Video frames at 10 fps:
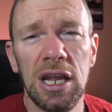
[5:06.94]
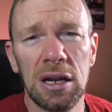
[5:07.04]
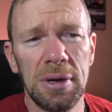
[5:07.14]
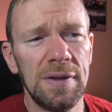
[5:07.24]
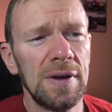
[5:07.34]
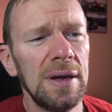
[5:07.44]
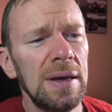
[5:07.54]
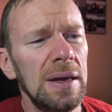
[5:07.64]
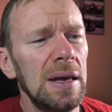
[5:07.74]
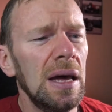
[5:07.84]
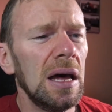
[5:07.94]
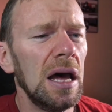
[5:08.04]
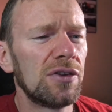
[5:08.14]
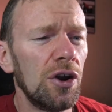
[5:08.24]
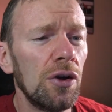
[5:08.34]
nanometer.
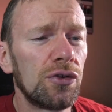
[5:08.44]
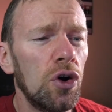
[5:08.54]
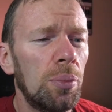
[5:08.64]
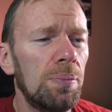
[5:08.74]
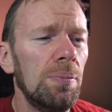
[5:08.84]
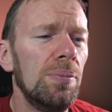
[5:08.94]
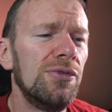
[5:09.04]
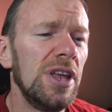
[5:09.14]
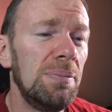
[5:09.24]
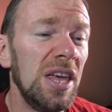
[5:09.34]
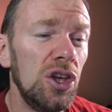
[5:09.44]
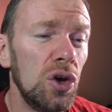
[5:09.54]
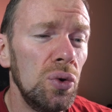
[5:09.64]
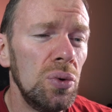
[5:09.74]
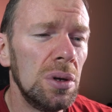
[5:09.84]
It's got an octa-core
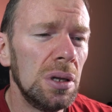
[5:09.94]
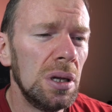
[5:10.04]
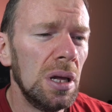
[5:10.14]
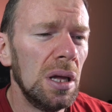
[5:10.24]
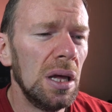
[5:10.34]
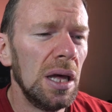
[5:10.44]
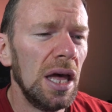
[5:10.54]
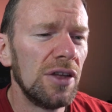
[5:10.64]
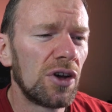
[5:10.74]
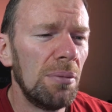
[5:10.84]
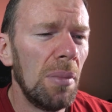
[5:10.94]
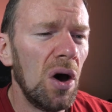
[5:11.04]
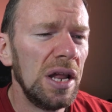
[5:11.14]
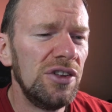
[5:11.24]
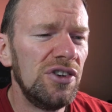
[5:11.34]
CPU. It's got a
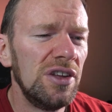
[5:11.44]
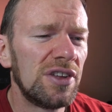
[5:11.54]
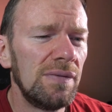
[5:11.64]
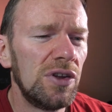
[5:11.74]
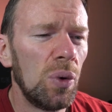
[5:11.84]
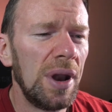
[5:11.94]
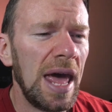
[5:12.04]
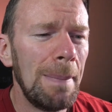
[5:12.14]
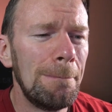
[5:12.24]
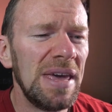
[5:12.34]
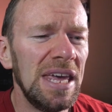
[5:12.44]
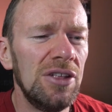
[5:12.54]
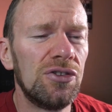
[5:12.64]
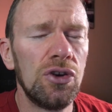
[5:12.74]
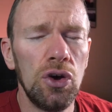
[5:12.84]
Mali G71
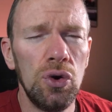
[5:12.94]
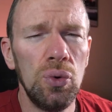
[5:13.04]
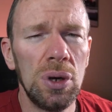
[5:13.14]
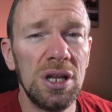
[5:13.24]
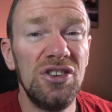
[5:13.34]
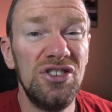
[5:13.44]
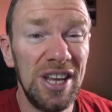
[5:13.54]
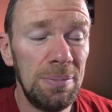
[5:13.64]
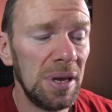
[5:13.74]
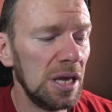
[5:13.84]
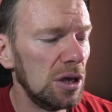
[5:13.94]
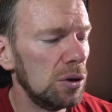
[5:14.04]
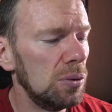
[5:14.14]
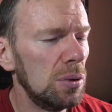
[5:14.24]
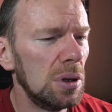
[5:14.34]
MP2
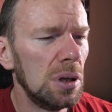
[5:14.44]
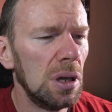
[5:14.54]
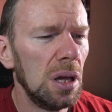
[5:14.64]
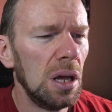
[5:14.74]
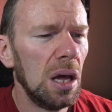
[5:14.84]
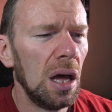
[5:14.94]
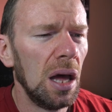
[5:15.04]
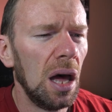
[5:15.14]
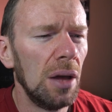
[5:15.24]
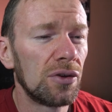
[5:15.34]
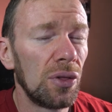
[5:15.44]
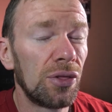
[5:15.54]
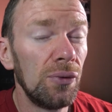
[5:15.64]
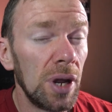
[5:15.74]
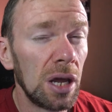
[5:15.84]
GPU. It's got
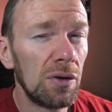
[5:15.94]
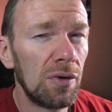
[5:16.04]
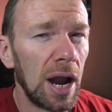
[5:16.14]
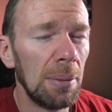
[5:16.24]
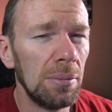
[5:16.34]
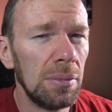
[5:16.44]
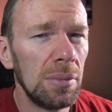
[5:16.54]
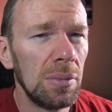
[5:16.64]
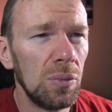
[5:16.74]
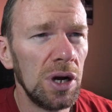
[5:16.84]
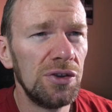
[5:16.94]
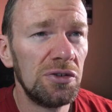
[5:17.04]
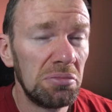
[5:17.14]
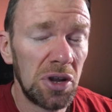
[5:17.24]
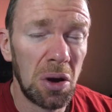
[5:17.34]
3 gig of RAM,
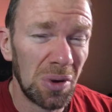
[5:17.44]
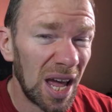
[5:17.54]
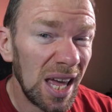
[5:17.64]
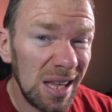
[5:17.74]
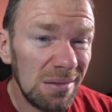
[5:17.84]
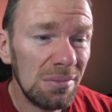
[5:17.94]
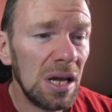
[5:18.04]
which is okay.